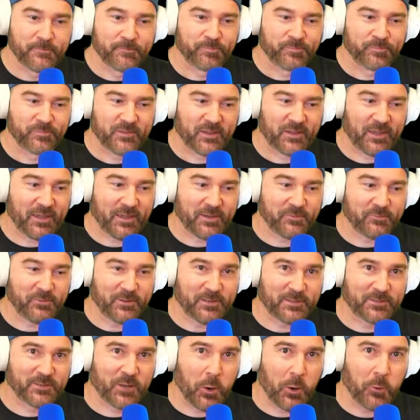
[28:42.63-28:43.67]

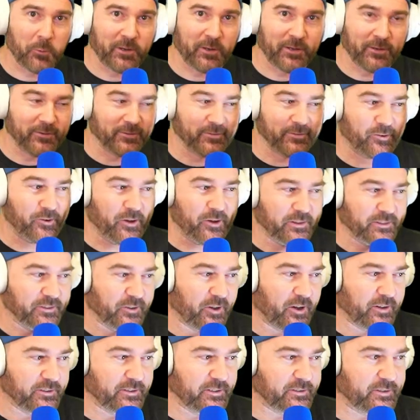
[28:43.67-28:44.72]
canvas coating
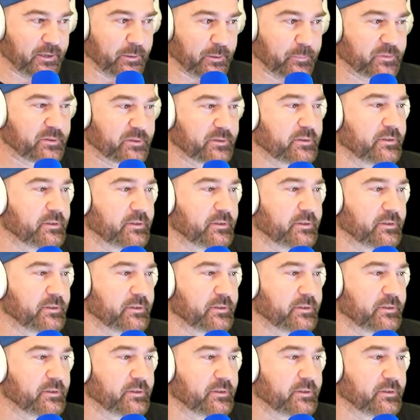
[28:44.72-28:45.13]
on the tips.